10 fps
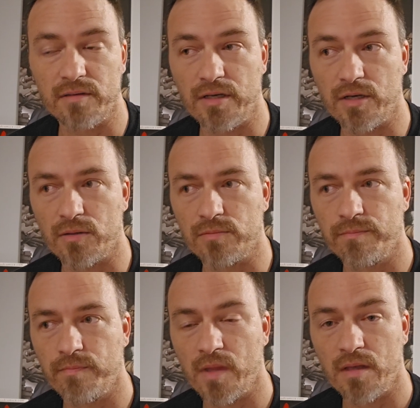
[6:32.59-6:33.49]

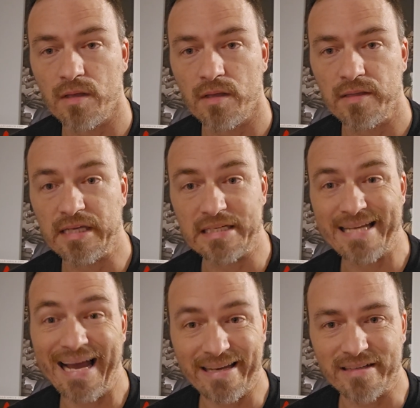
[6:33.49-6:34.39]
the
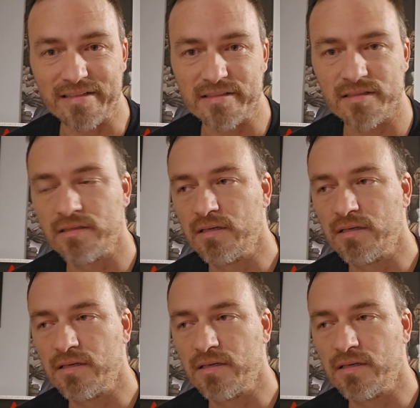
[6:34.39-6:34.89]
antagonist,